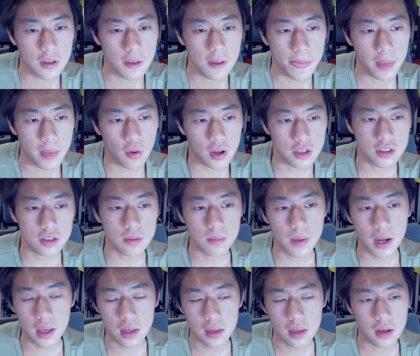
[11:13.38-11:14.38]
watching
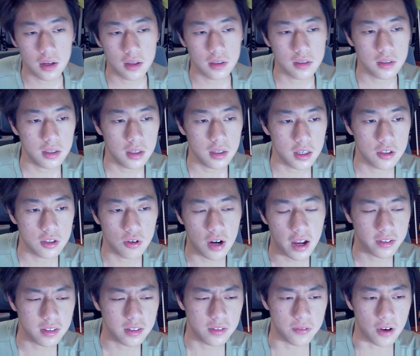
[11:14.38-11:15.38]
my
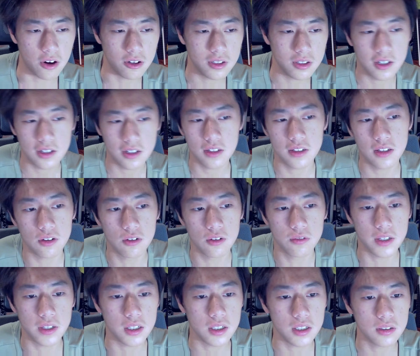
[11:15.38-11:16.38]
interactive art little
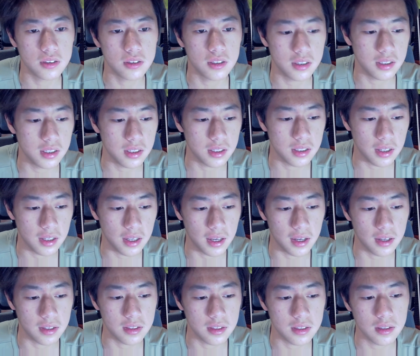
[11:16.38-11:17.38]
video.
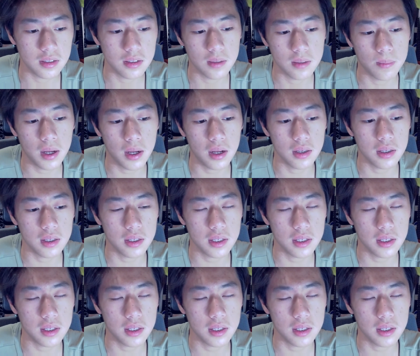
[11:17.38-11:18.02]
And bye.